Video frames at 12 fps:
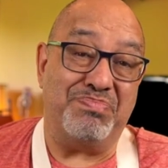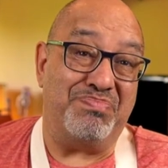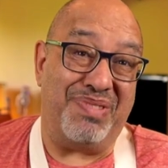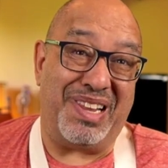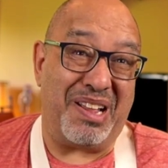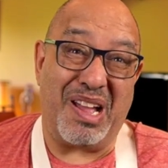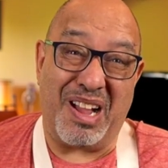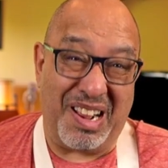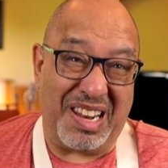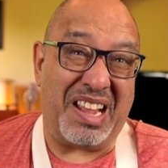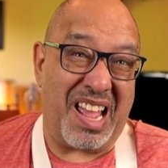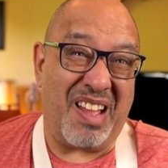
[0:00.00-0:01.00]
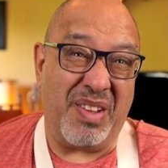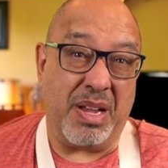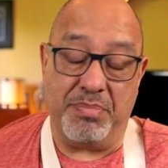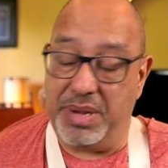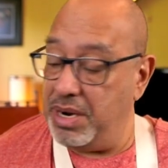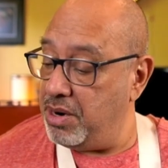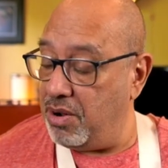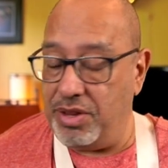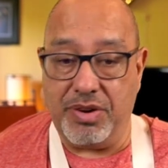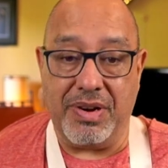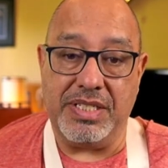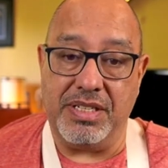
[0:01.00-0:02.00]
like having a beer,
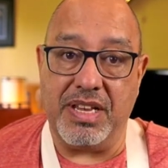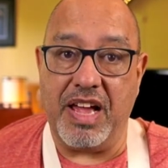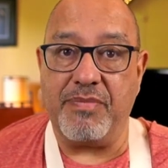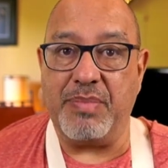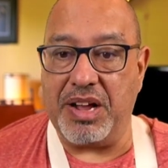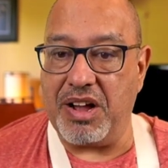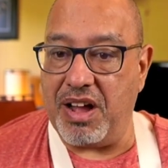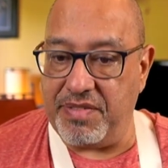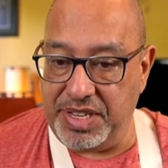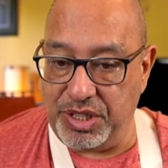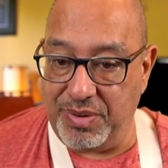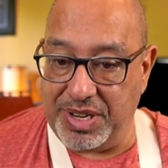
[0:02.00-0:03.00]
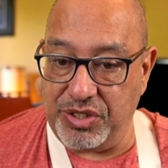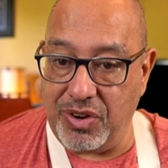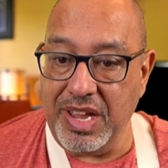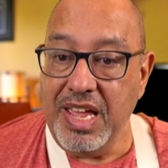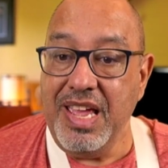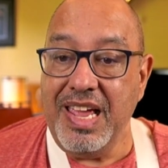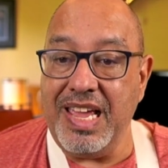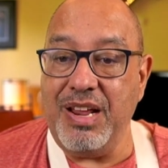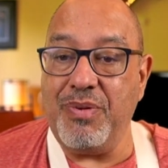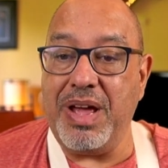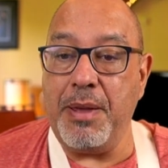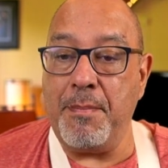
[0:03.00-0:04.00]
although I still have my coffee to enjoy.
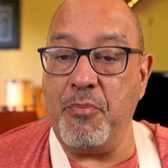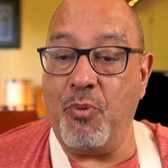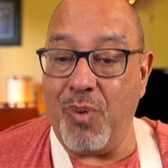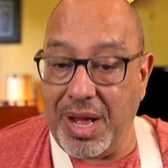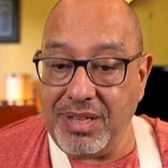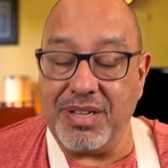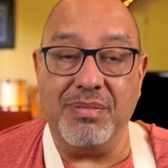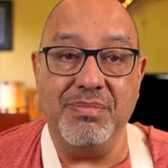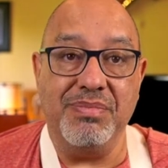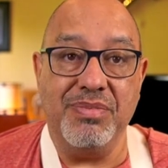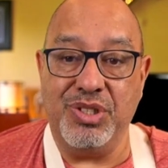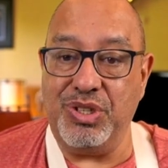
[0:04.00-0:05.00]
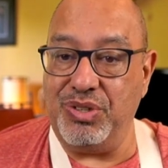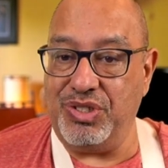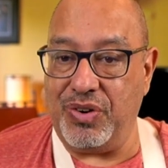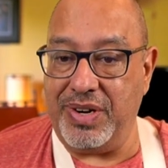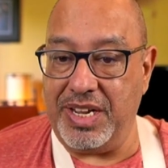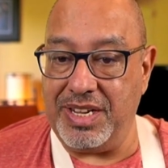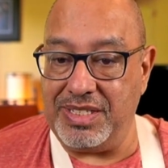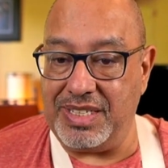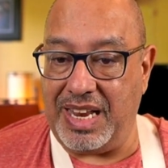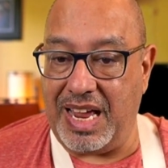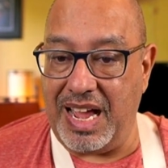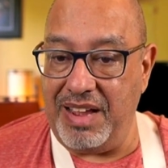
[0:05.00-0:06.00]
Anyway, welcome to joining us
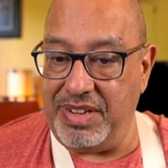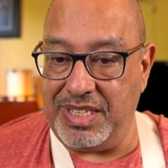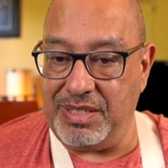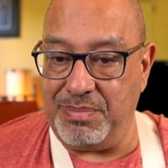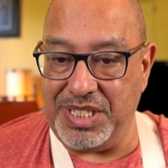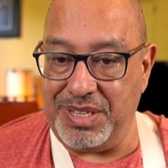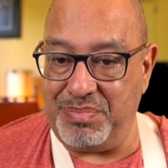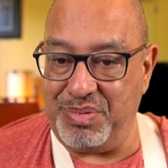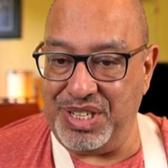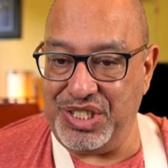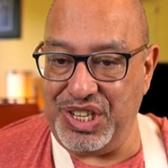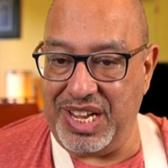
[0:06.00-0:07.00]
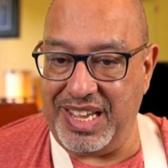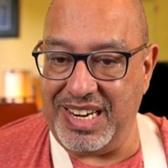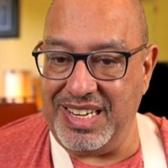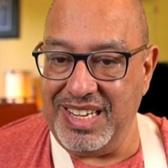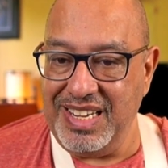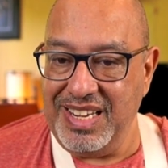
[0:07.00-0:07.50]
live. It's much appreciated.